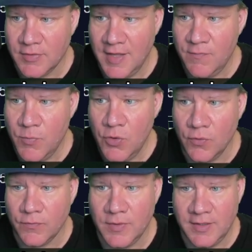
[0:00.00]
They've
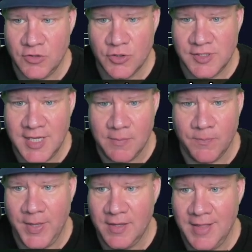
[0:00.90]
moved. And you can see
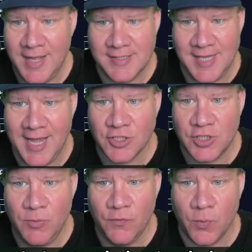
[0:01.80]
BetOnline has
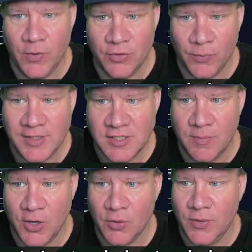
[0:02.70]
actually moved from where the rest of the
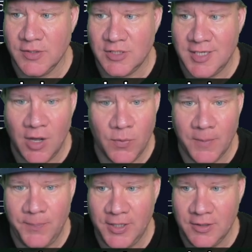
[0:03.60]
market was to now
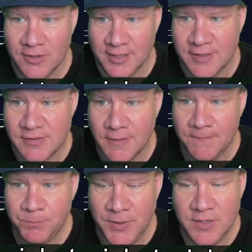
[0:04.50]
where Pinnacle is.
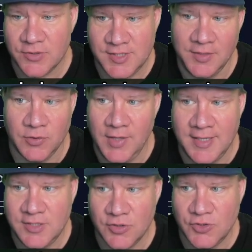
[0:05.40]
Pinnacle set their
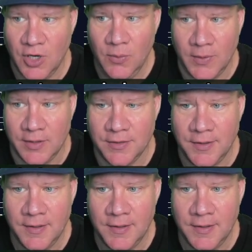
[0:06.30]
lines here to start with.